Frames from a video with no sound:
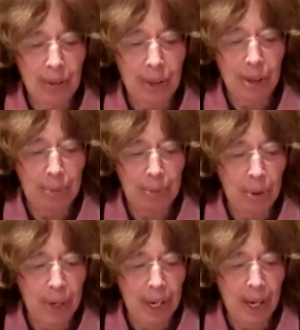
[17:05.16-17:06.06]
the bow
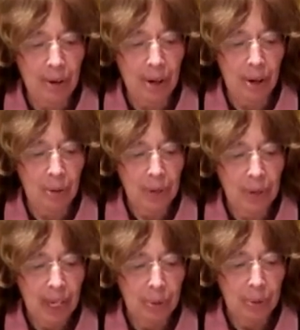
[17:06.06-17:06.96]
and arrow,
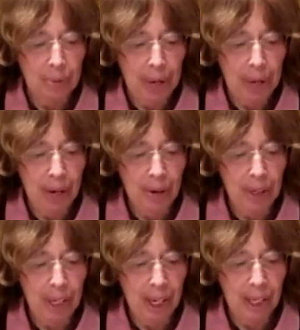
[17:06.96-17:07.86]
it was a
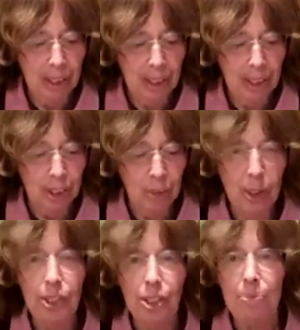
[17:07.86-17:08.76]
paradox. What's
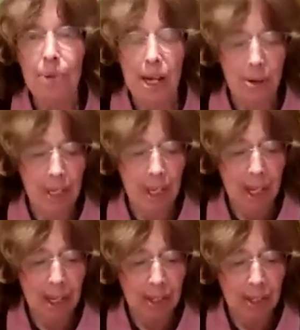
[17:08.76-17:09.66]
the
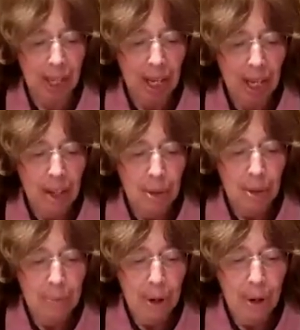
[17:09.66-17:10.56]
paradox?
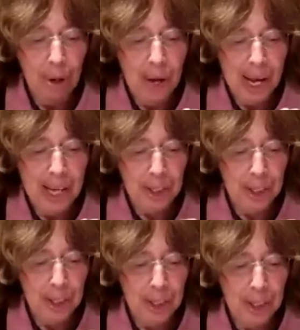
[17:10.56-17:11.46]
The bow has to
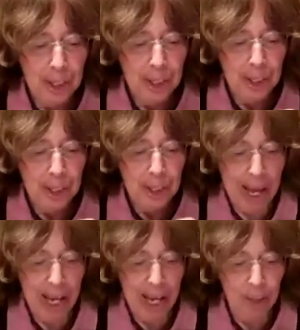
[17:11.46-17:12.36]
be pulled
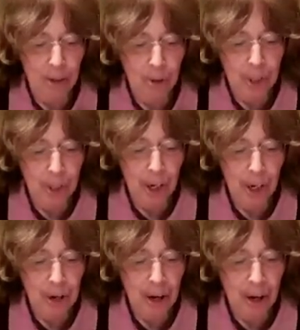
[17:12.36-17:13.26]
back towards our
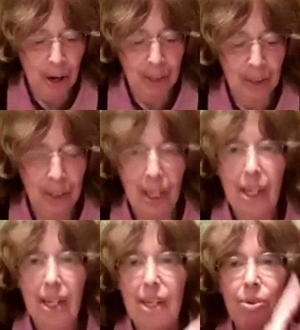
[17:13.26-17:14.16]
heart
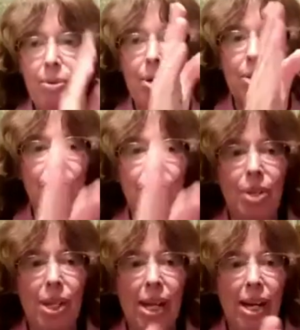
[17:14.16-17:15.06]
in order for the
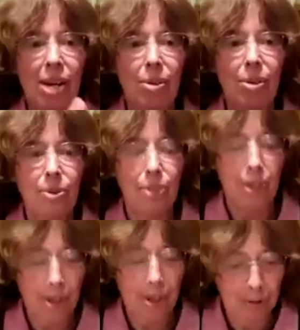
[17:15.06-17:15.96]
arrow to
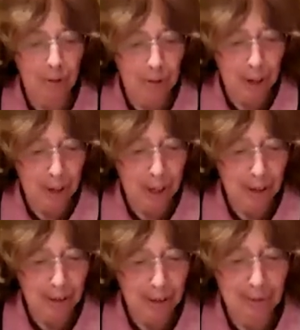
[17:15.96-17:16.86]
go
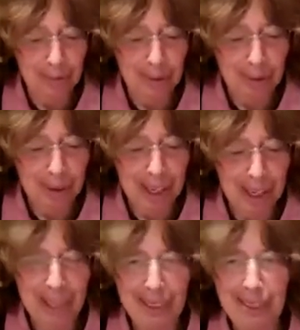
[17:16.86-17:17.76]
far, right?